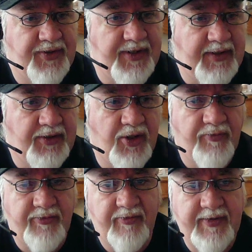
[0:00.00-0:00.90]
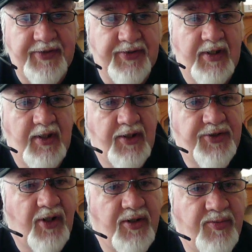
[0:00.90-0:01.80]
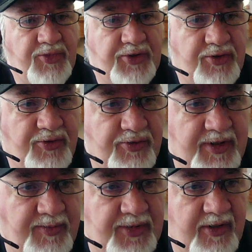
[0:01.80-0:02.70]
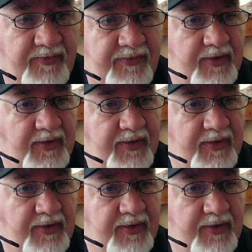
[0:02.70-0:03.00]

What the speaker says: the cover of it, Times Undreamed of,